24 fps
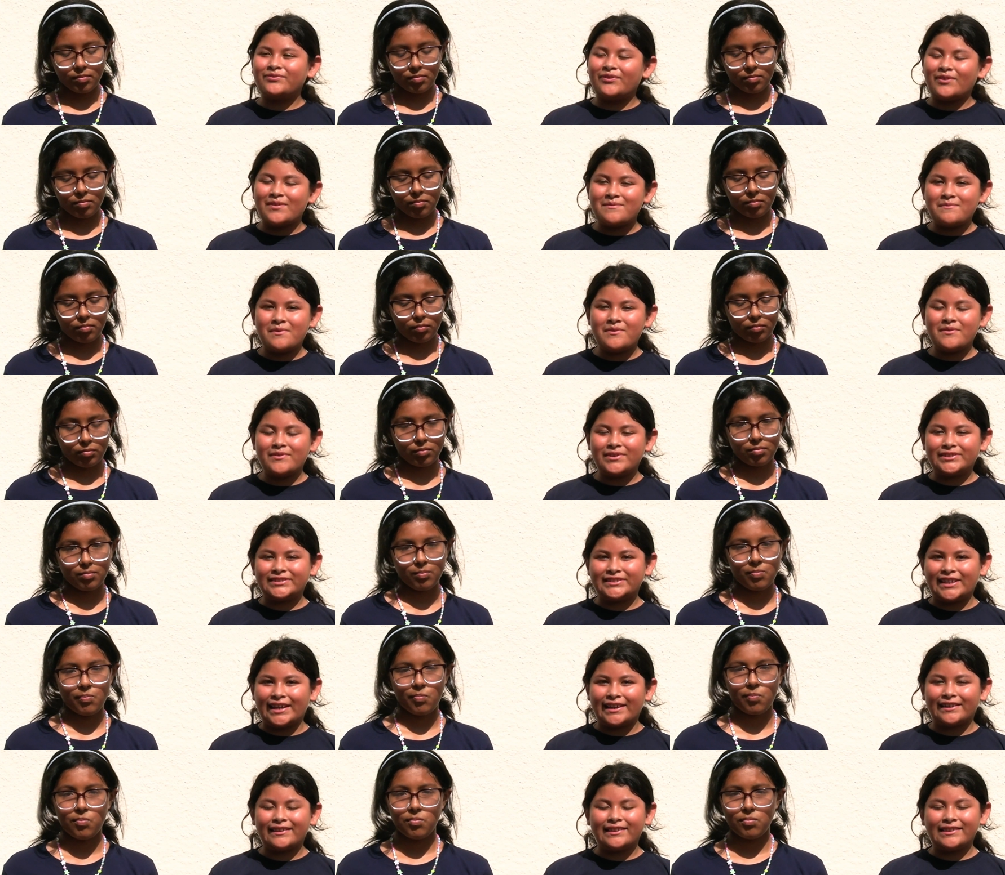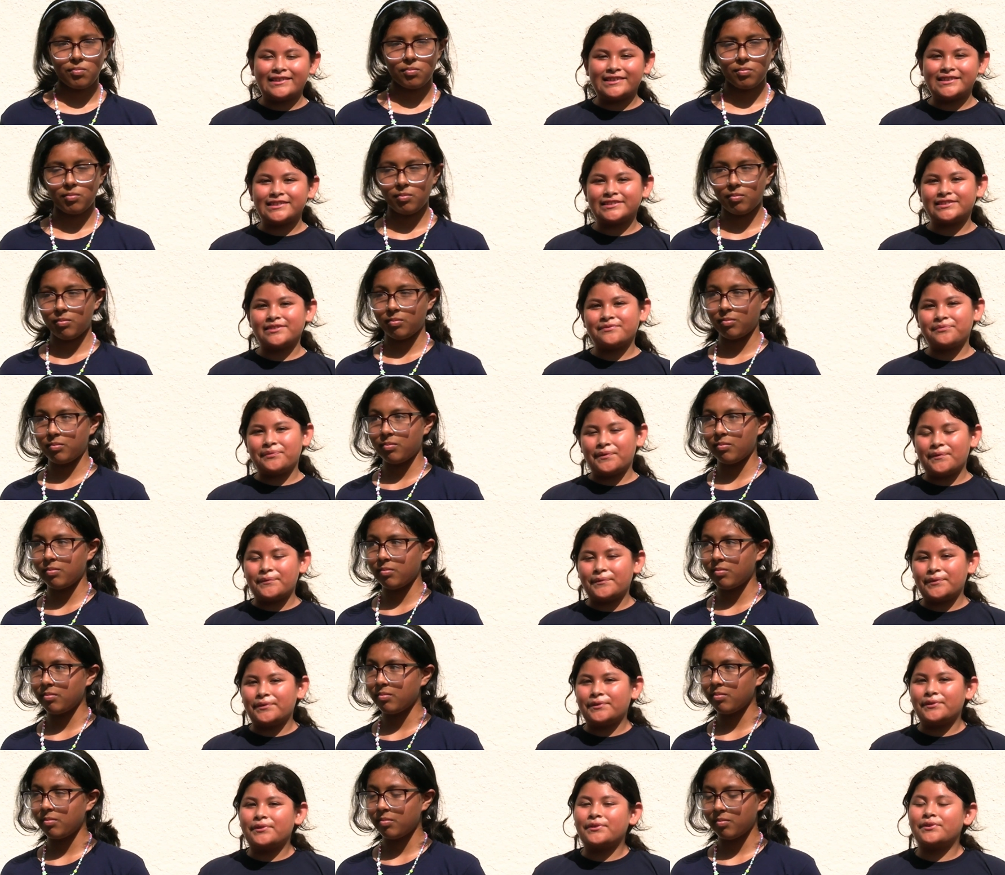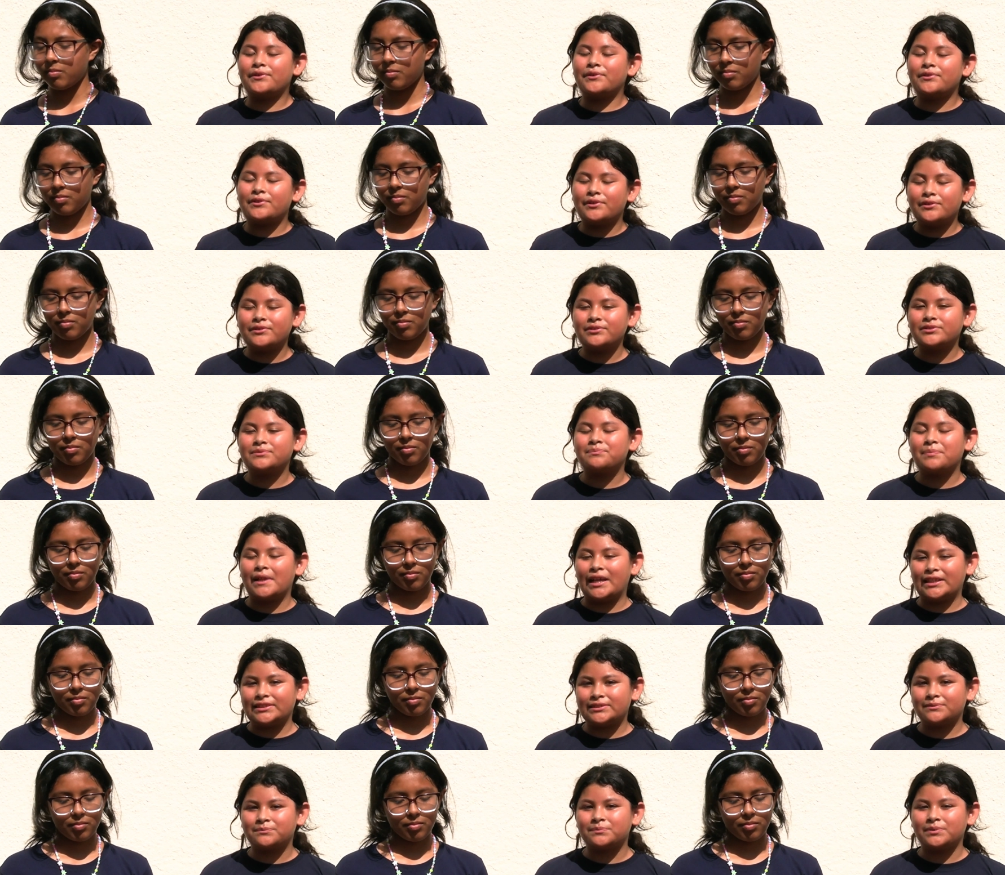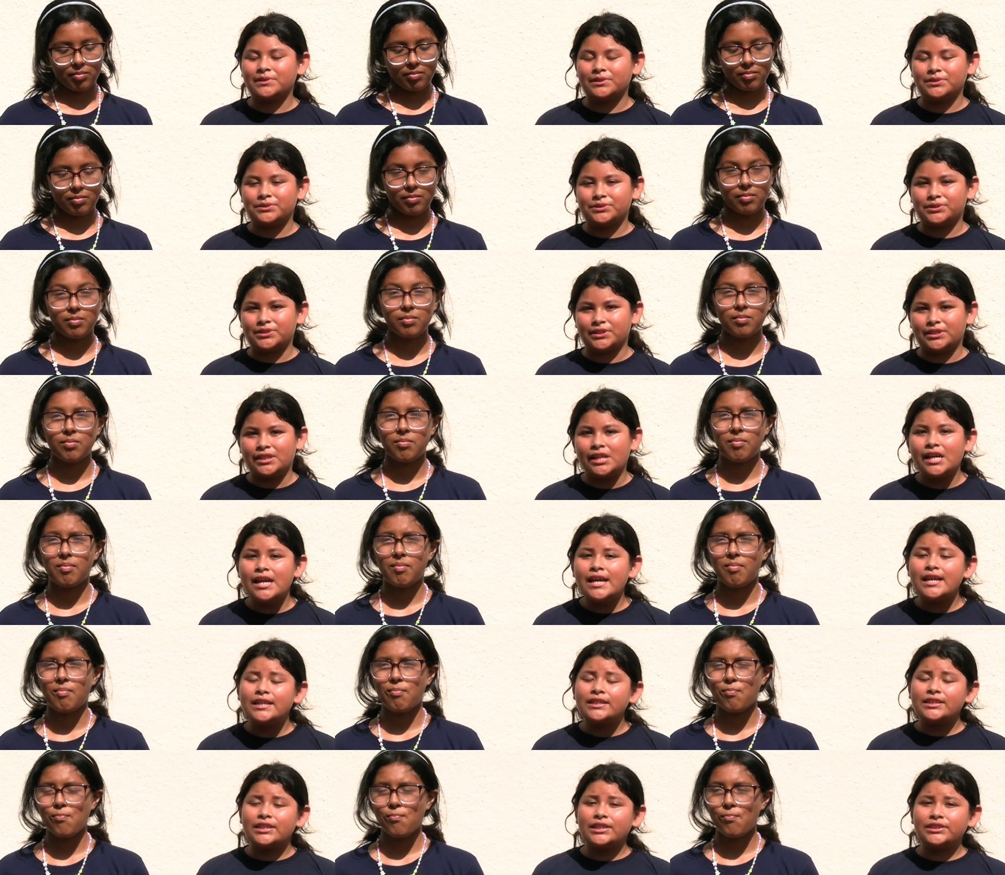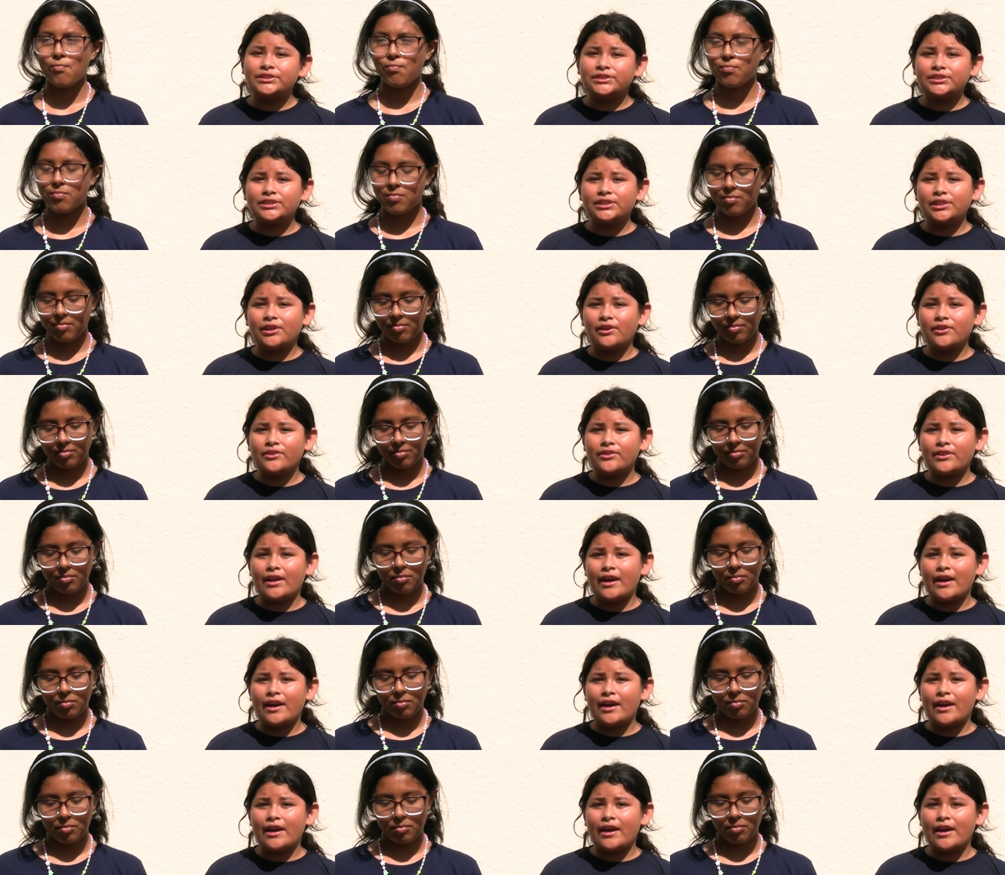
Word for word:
Speaker 1: form of recycling is a form of reduced plastic pollution. Did you know